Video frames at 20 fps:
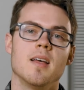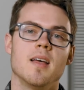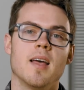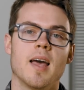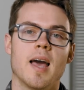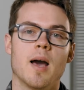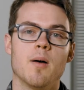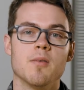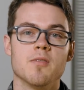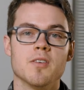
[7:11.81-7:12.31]

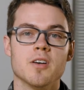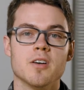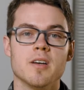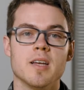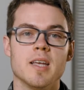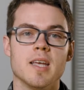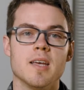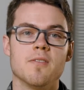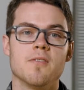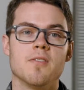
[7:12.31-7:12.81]
However,
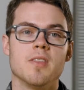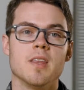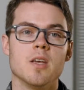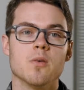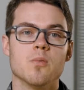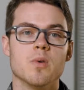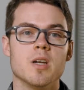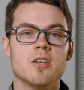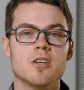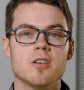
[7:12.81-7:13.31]
if
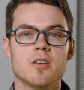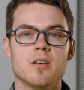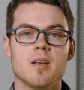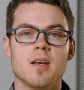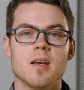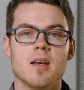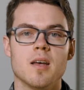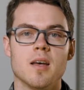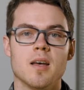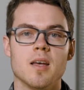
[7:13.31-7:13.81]
you
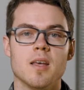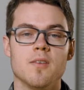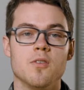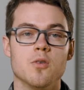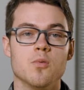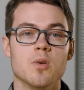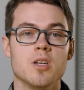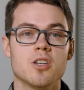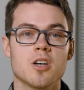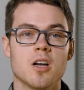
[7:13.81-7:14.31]

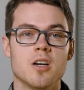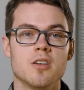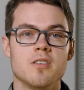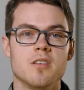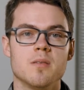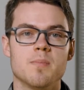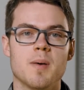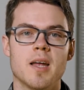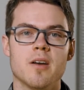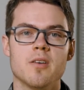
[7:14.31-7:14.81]
recharge
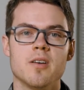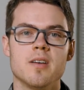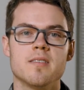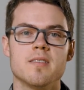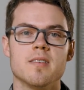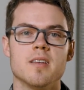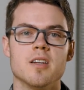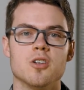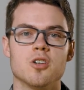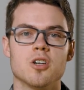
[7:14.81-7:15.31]
these
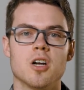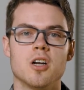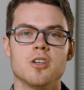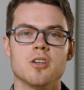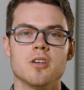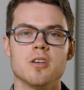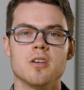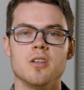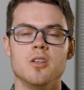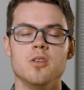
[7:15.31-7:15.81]
batteries in a
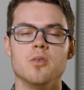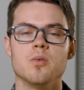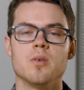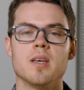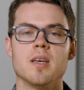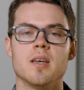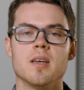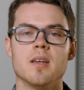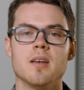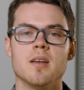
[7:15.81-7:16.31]
charger, you
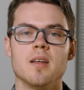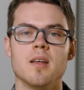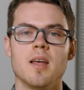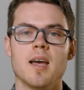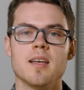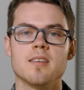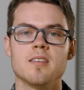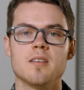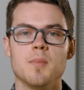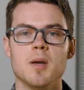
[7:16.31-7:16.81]
can
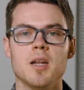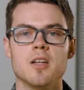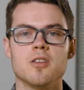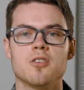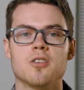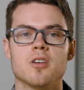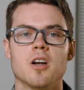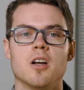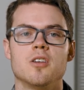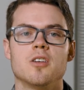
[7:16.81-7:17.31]
estimate its
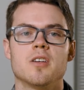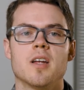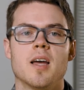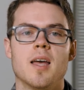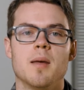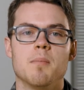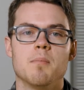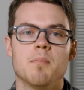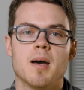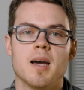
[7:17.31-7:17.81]
charge
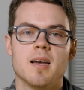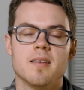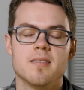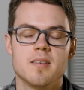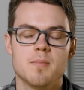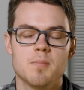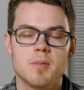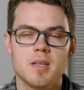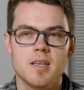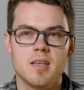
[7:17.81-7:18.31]
time by
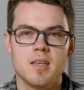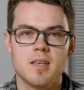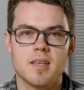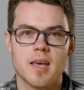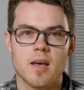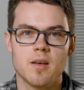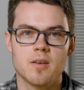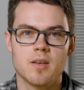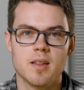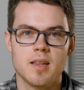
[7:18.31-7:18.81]
simply
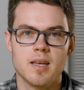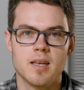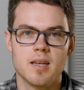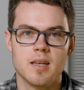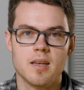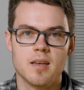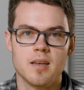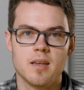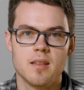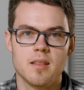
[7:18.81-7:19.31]

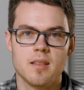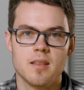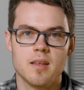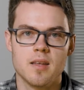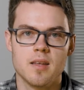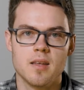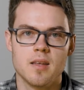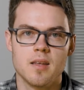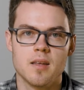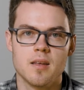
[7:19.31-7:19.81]
calculating
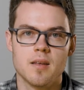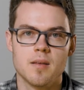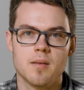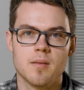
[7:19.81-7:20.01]
the